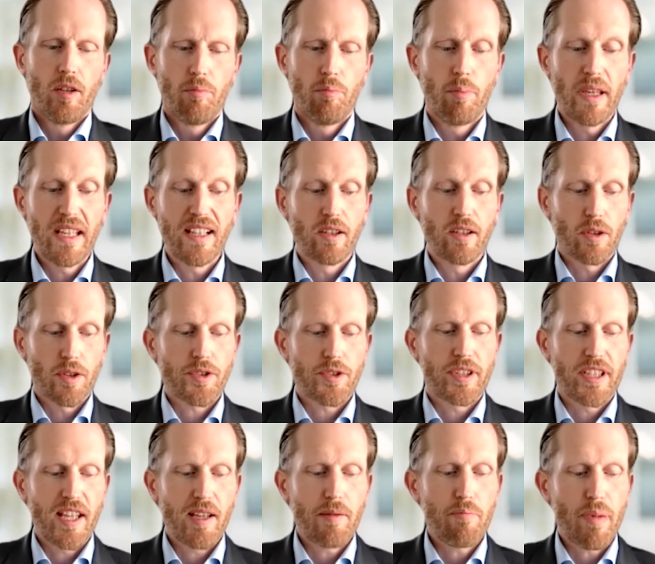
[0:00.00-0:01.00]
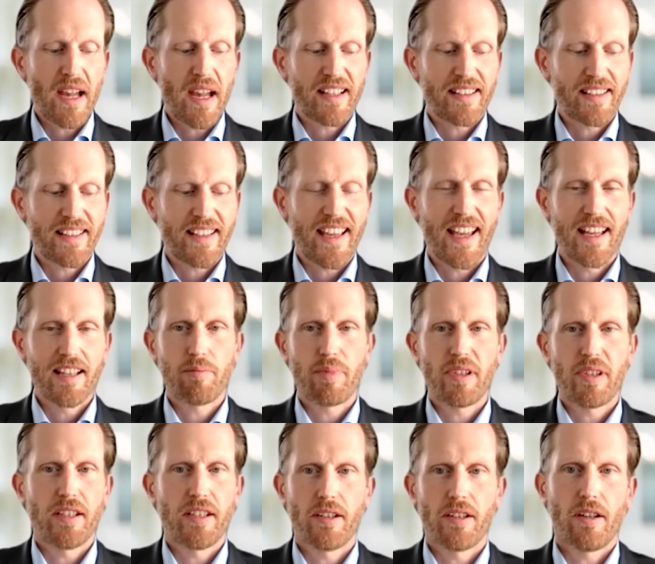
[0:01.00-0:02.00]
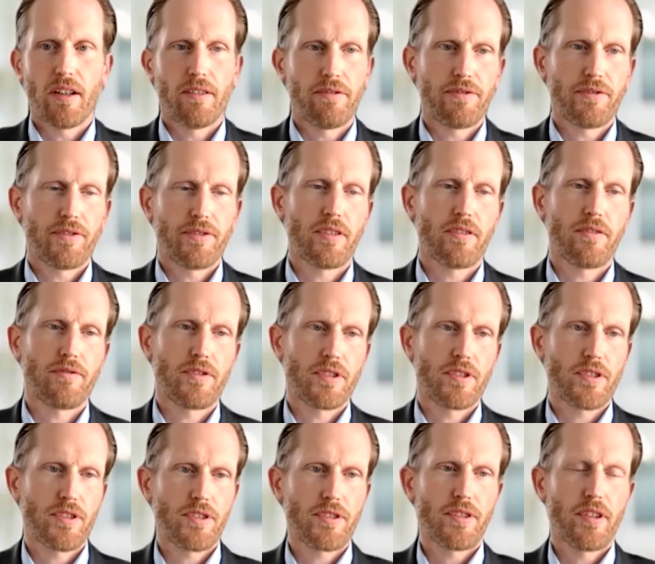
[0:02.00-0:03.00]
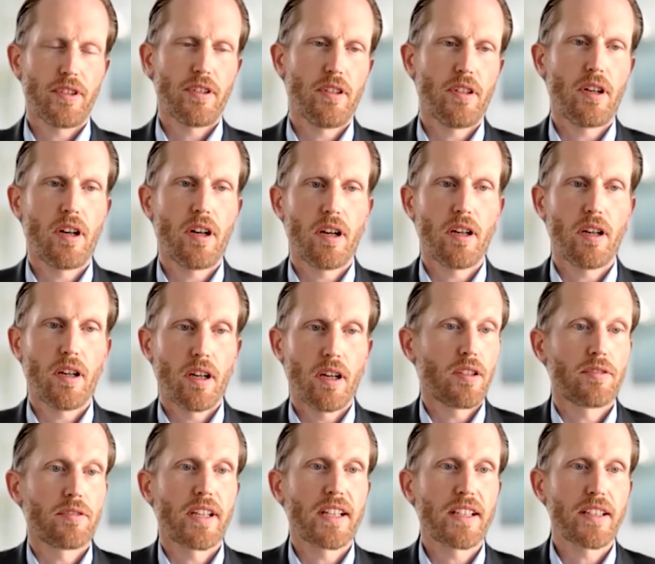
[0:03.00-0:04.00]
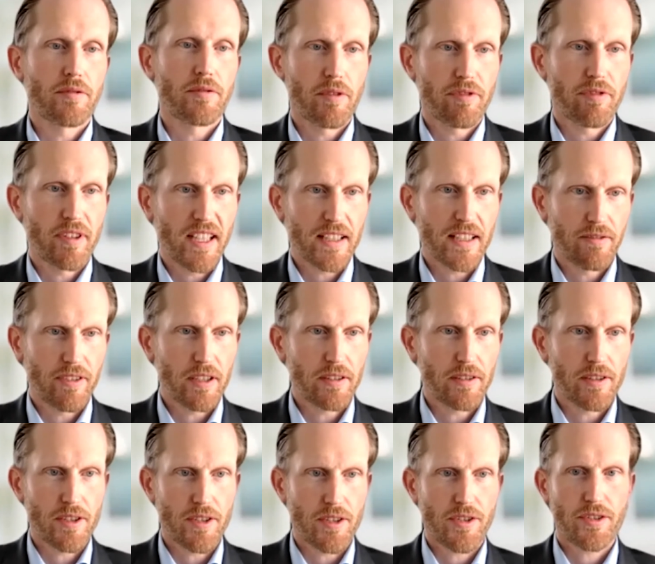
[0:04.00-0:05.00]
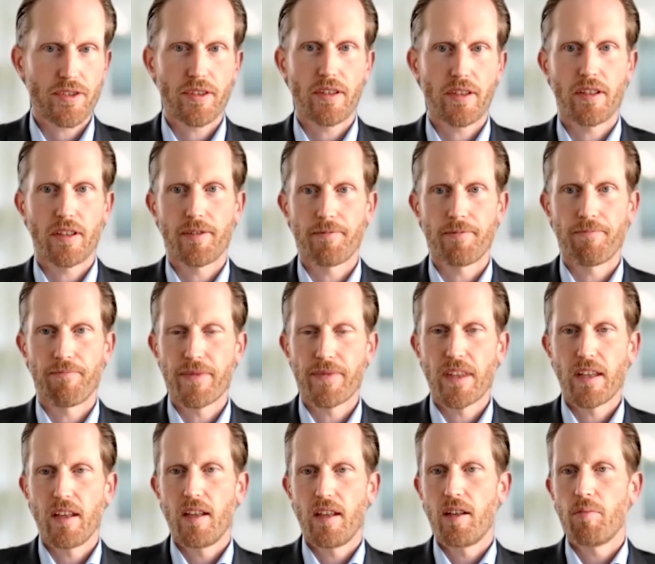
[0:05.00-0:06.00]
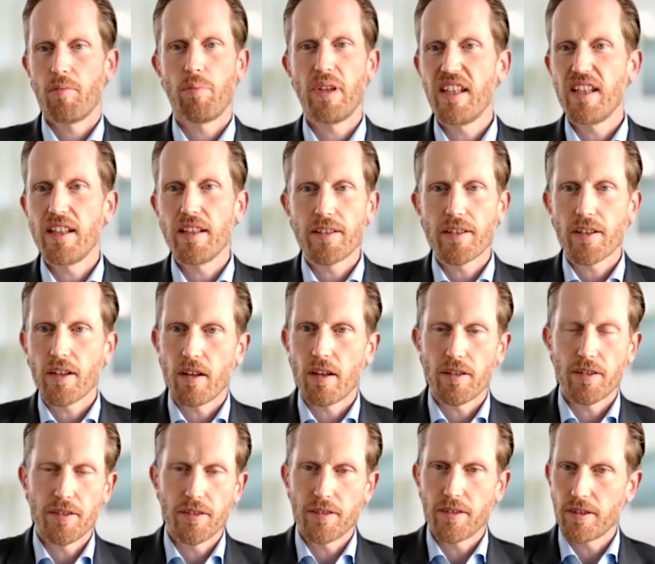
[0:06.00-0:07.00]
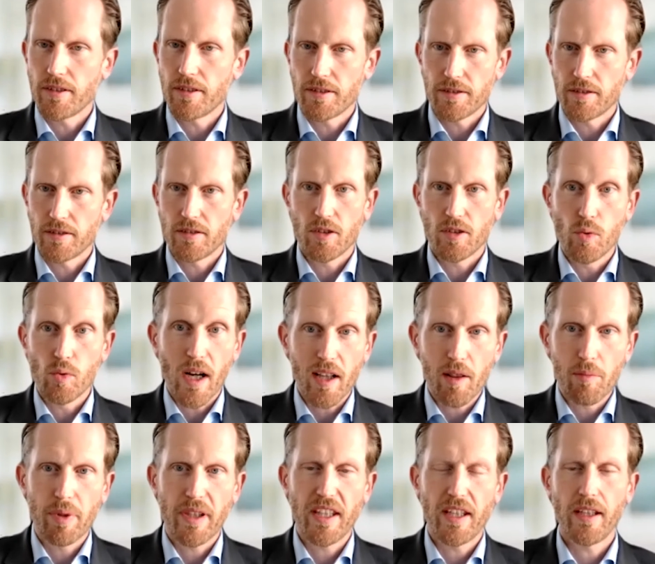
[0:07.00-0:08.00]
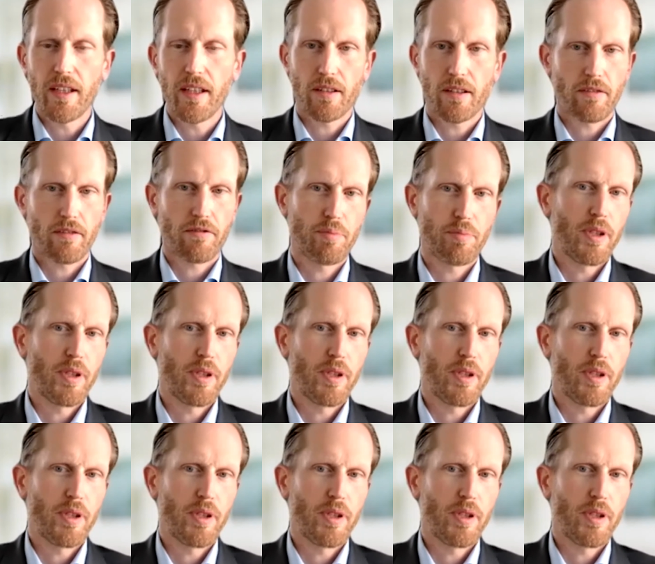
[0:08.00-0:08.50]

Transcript: big also the impact can be of, of just uh, uncorrected refractive errors, um, be it on, on the well being of